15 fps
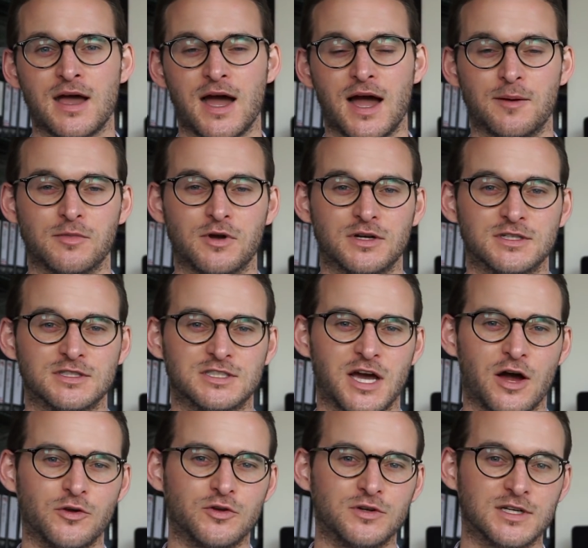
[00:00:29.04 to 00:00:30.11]
I'm going to
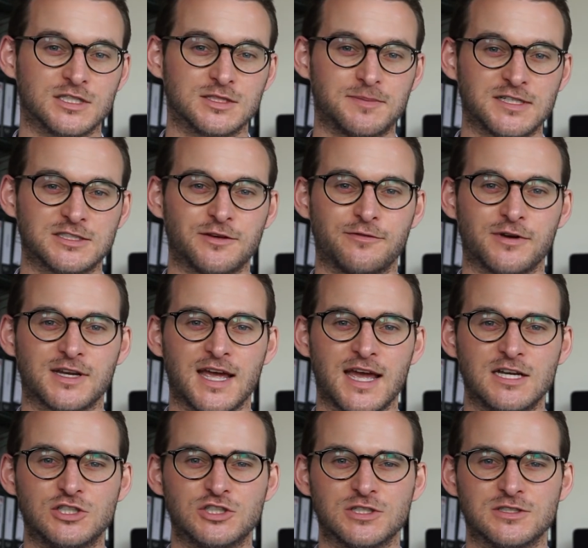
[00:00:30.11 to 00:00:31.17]
tell you the
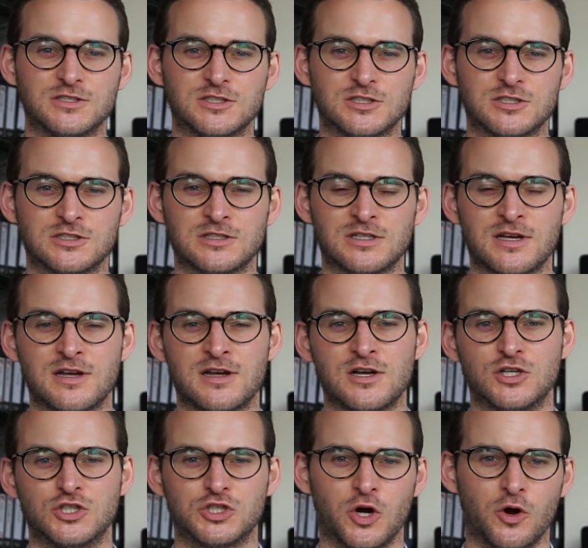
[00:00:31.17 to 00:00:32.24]
specifications,
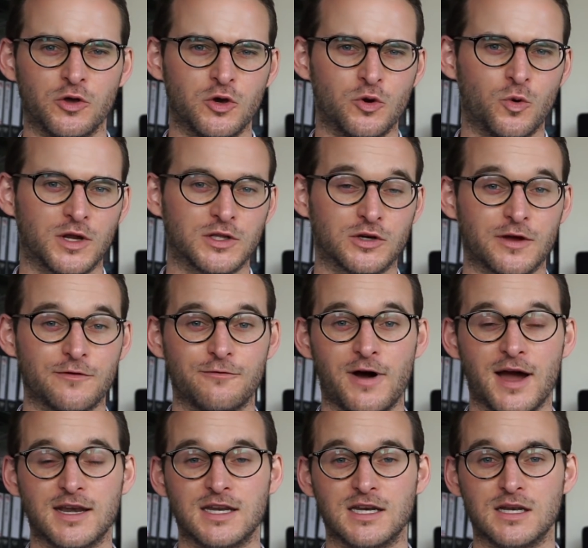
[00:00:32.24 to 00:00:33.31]
show you what you can
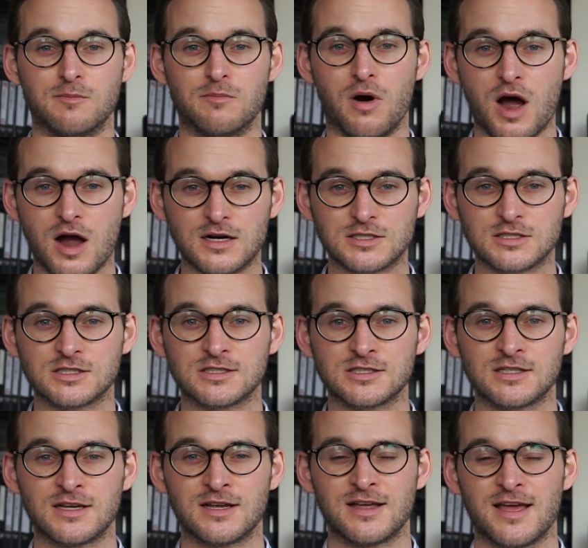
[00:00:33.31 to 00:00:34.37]
find in the box,
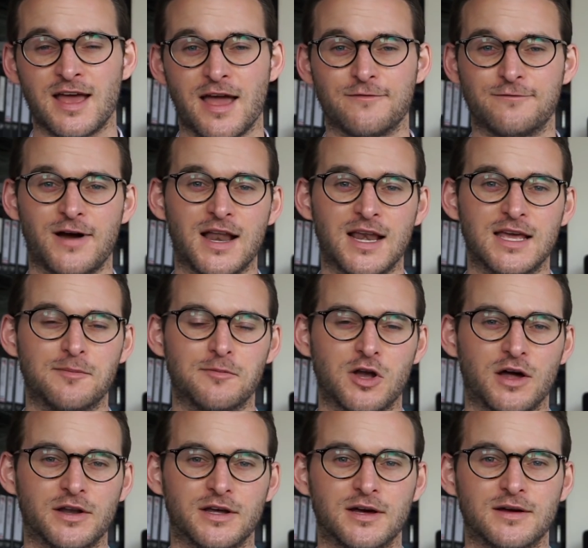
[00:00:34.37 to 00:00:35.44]
and finally I'm
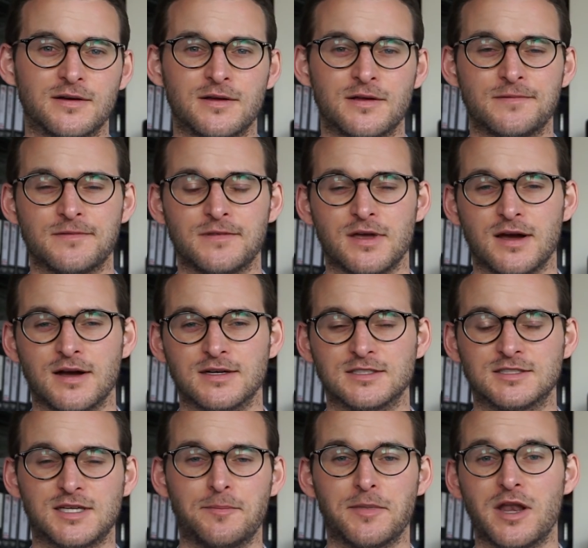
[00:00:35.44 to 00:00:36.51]
going to
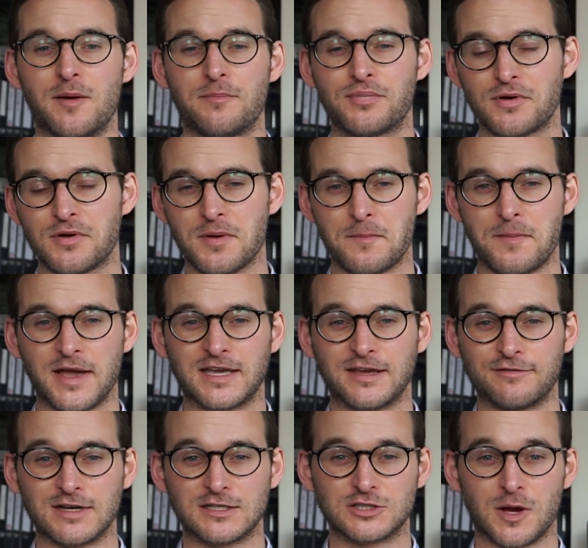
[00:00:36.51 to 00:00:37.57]
sum it up by
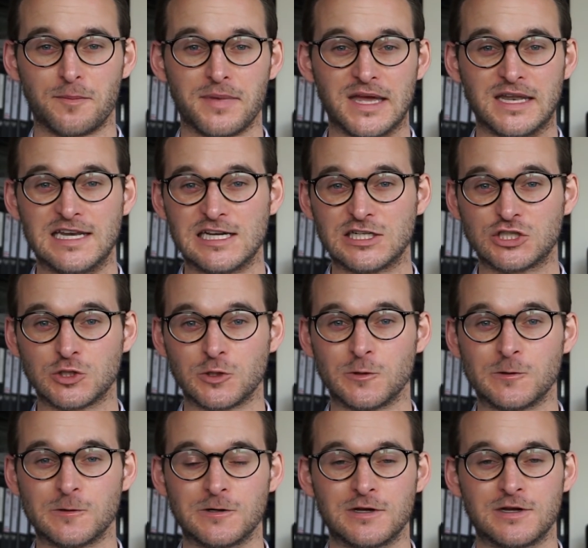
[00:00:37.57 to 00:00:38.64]
giving some
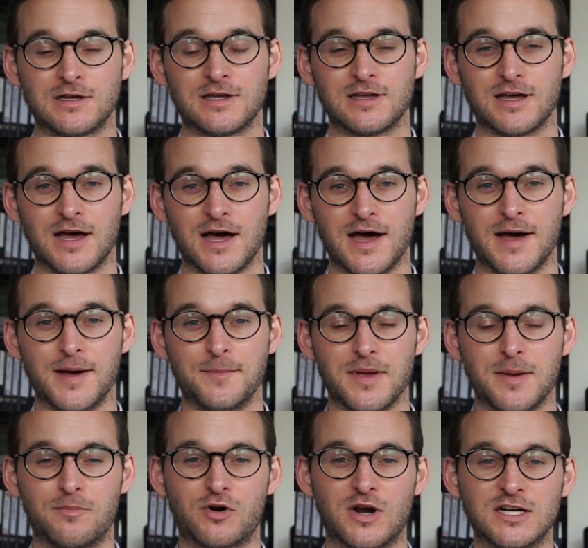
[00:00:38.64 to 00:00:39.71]
initial
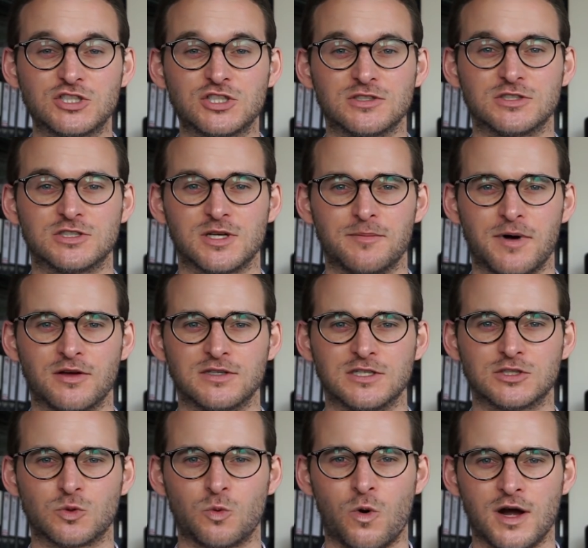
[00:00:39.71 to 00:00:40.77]
impressions about
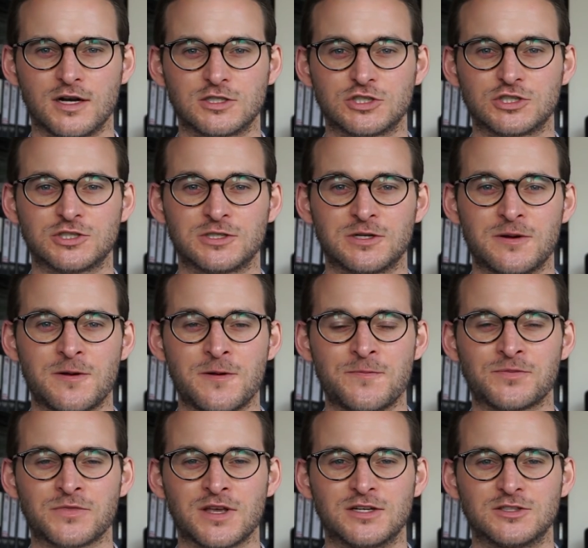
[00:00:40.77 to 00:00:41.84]
this watch.
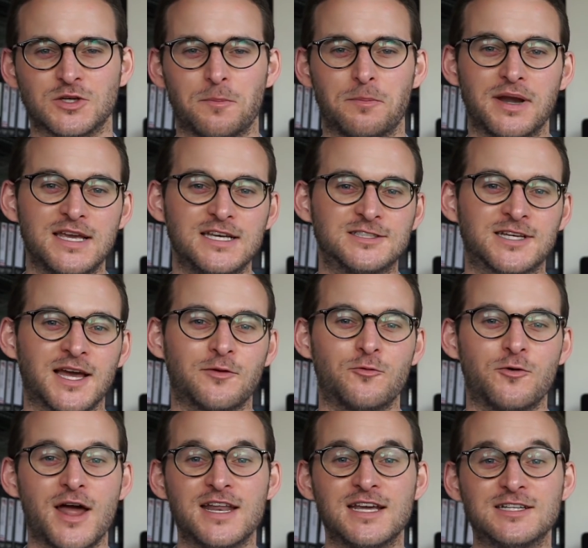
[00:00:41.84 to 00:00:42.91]
So please get
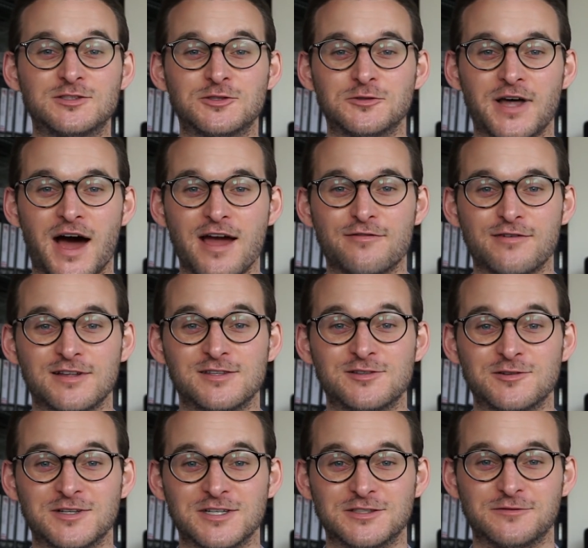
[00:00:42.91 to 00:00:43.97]
ready to dive
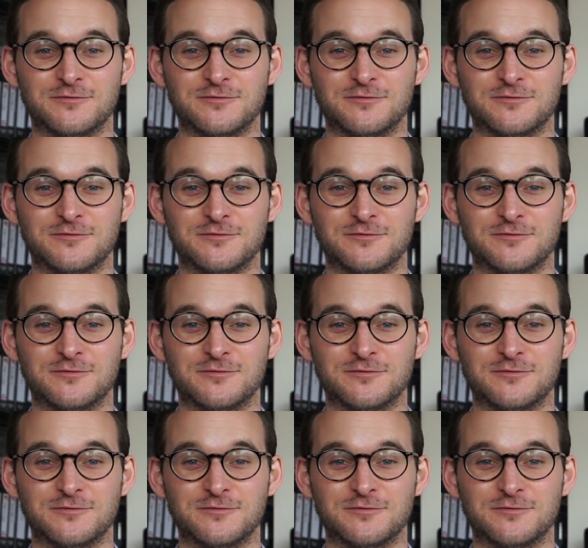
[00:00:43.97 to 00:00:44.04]
into this